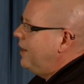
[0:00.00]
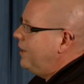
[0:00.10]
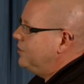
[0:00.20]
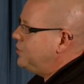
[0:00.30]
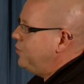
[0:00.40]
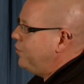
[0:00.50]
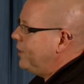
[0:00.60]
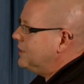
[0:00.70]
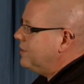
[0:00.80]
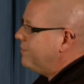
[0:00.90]
Here's two
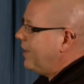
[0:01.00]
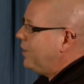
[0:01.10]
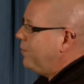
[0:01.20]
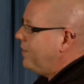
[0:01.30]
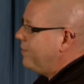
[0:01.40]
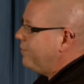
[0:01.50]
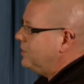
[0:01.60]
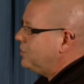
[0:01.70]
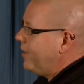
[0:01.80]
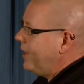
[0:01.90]
twins infected with
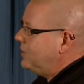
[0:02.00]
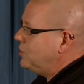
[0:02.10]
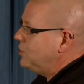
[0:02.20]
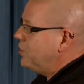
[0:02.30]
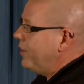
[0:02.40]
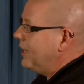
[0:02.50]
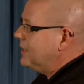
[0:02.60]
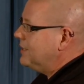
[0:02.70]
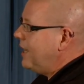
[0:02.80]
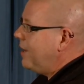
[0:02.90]
different strains, just showing at
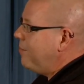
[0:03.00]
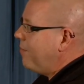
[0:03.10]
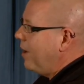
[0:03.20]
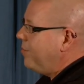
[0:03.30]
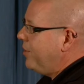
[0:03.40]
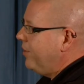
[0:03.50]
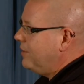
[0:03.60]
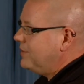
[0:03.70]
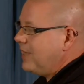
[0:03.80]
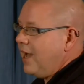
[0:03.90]
the same period
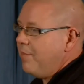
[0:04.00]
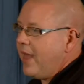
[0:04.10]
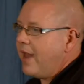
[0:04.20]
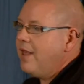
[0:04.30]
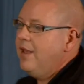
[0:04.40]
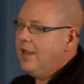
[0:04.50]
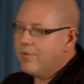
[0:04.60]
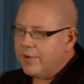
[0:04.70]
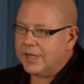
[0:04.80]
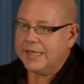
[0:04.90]
of time that it
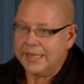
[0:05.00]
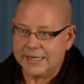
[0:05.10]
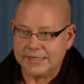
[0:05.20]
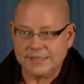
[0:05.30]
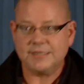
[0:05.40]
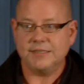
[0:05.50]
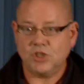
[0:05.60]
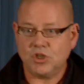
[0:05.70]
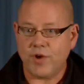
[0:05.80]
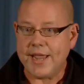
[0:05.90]
really is
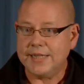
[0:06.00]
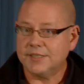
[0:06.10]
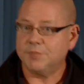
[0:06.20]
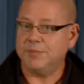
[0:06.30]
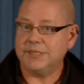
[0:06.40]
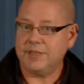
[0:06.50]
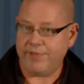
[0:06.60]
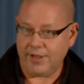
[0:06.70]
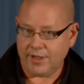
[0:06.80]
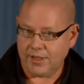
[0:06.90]

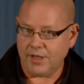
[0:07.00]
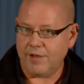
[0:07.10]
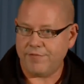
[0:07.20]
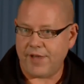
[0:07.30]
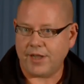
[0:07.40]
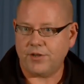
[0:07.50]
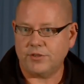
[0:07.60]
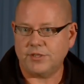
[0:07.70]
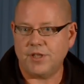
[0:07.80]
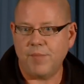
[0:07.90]
strain-specific
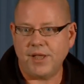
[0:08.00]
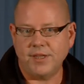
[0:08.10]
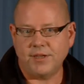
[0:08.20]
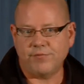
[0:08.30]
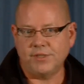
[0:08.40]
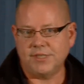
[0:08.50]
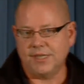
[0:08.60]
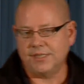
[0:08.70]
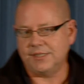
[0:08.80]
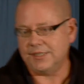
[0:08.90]
factors that make the difference in the
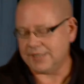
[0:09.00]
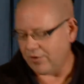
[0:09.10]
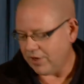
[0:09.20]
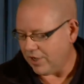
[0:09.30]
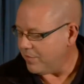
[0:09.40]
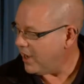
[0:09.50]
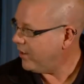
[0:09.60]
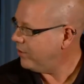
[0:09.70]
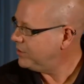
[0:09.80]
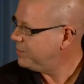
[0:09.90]
disease outcome, not
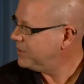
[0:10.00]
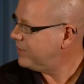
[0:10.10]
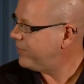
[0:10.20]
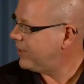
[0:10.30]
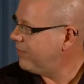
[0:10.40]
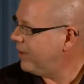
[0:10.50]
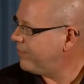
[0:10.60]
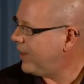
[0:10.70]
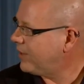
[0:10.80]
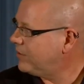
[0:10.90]
host-specific
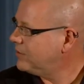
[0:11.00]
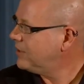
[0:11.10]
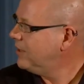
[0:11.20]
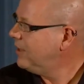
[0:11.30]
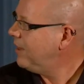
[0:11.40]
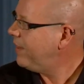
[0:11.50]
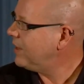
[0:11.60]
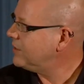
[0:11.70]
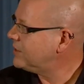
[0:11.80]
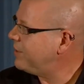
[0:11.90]
factors. I think
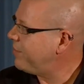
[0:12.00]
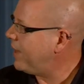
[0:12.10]
I'll skip